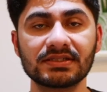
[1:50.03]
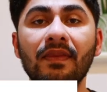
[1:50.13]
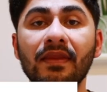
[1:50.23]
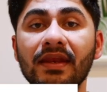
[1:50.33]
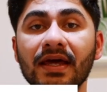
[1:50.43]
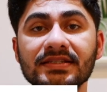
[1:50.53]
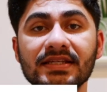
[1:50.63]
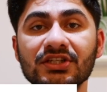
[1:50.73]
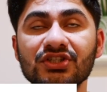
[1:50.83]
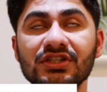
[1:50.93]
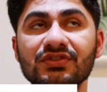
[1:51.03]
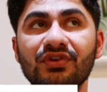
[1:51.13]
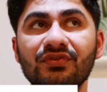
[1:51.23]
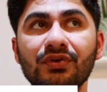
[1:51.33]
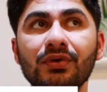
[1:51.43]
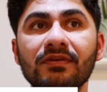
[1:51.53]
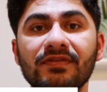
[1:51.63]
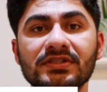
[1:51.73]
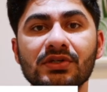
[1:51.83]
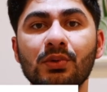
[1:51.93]
And the next section is reviewing
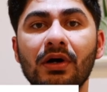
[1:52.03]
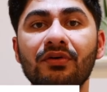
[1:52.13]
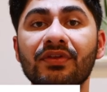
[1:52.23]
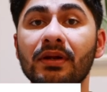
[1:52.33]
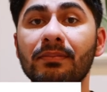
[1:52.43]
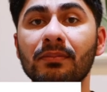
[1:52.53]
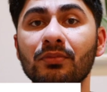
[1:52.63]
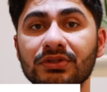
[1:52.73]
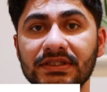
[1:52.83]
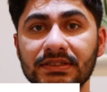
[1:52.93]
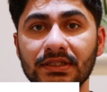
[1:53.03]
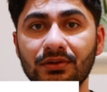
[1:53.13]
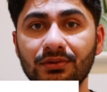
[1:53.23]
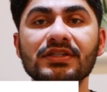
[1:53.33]
physical health in a bit more detail.